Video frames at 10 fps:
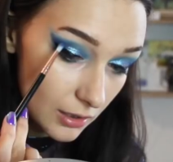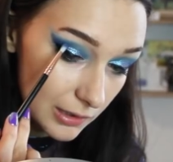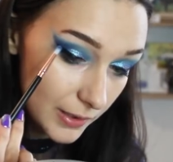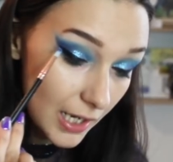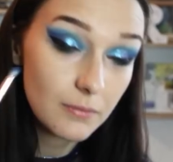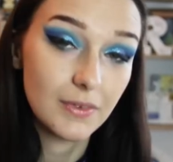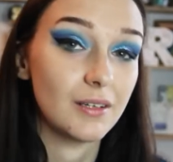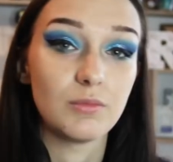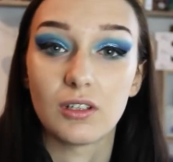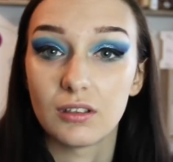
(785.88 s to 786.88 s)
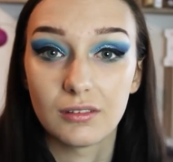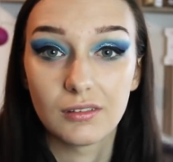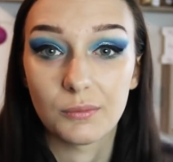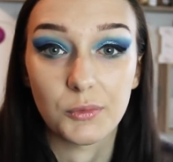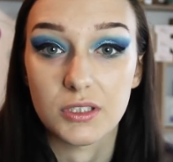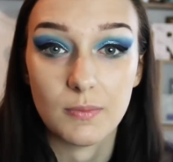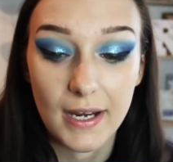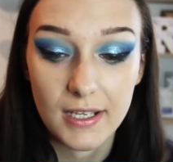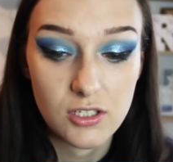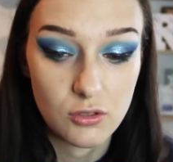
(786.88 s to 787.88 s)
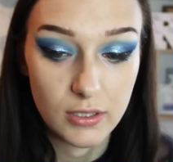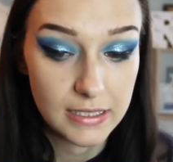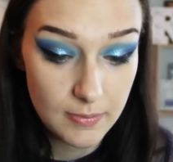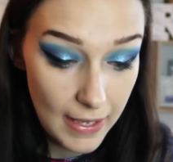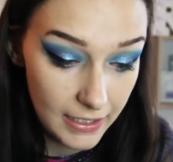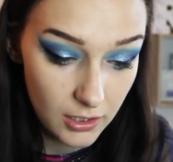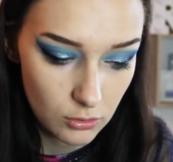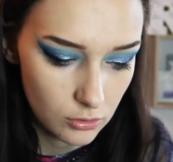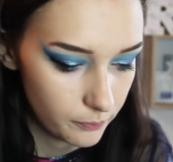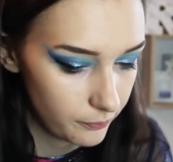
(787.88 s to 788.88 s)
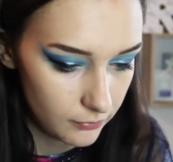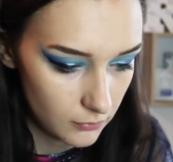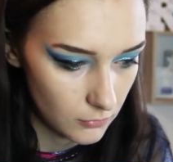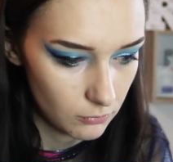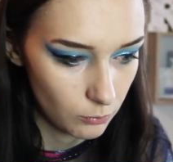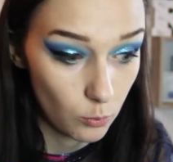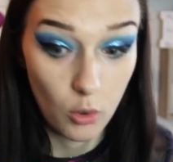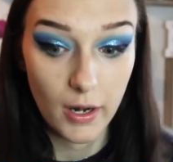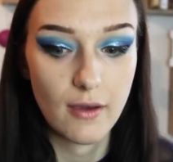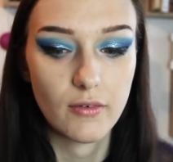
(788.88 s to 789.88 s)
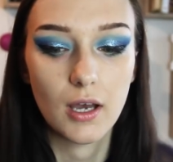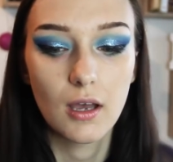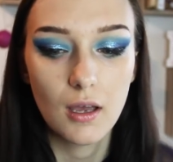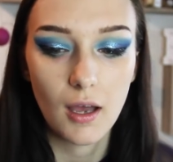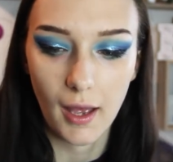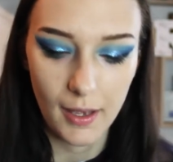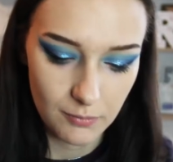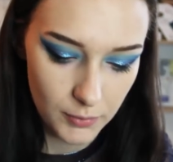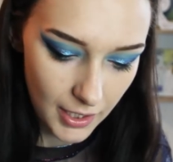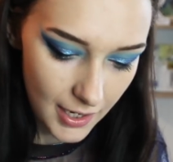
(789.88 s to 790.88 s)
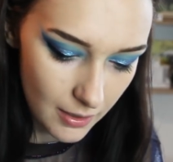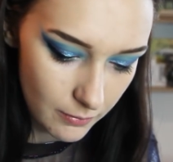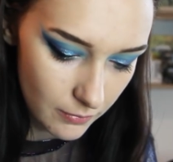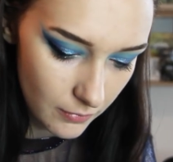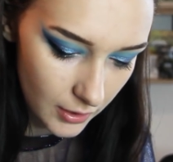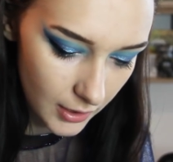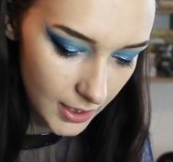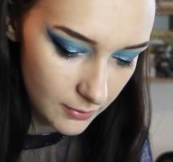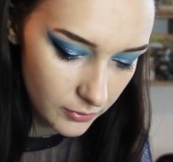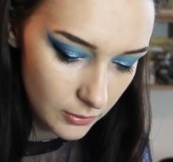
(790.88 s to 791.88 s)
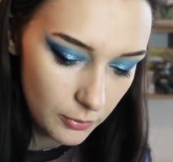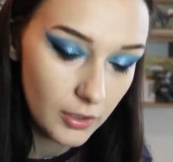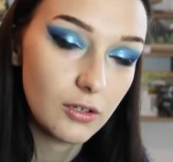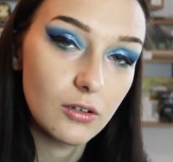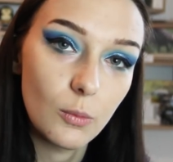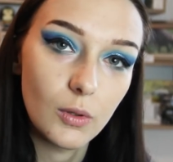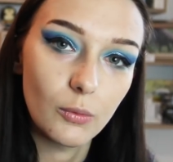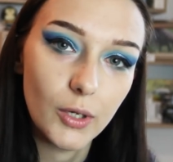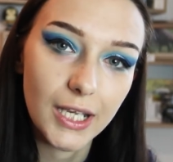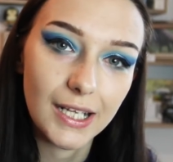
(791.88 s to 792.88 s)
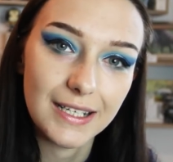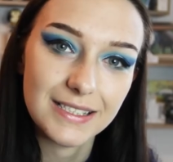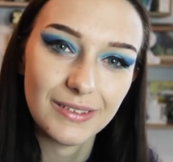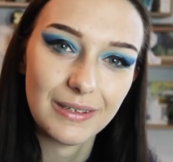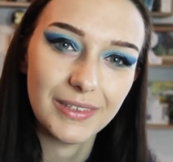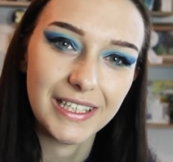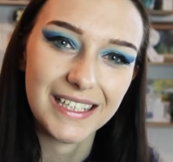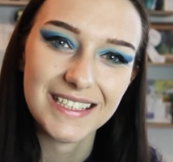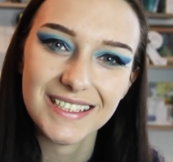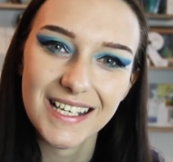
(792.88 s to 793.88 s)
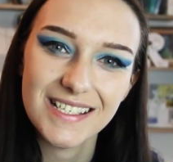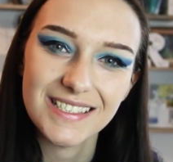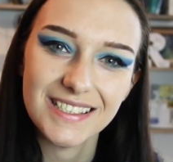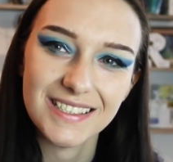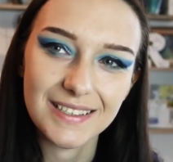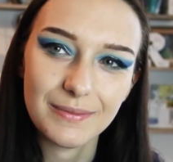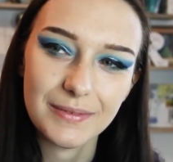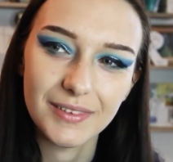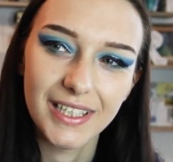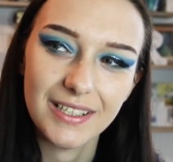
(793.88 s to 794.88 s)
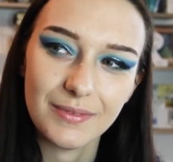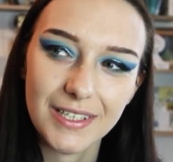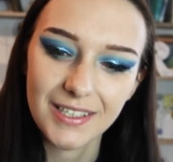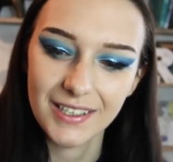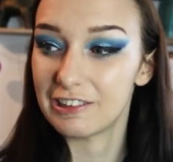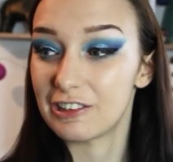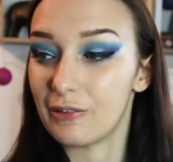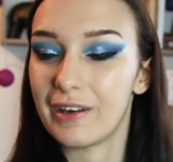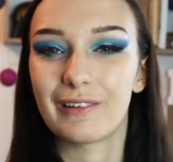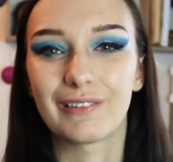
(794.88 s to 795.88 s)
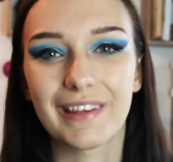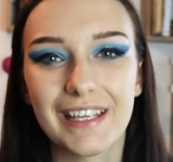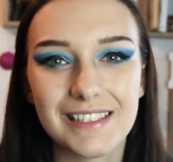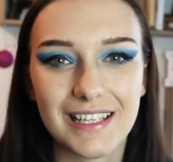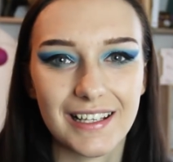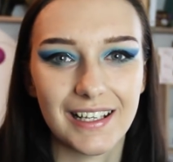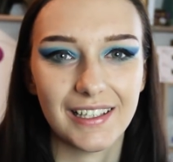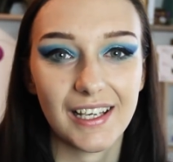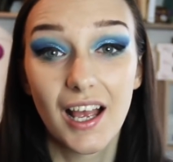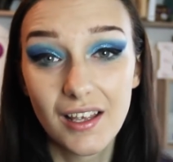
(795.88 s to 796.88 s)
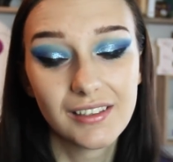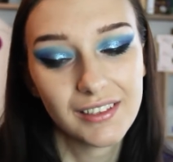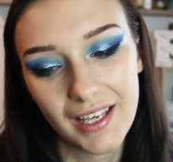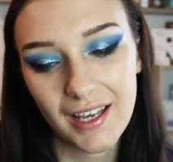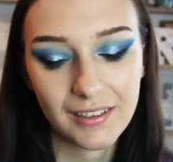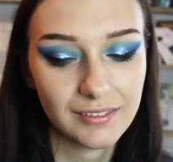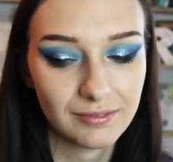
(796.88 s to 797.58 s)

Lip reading: I mean, I'm not Spanish or Hispanic or whatever. But I am from a pretty normal working class family and it's nice to see people like me doing cool things like that.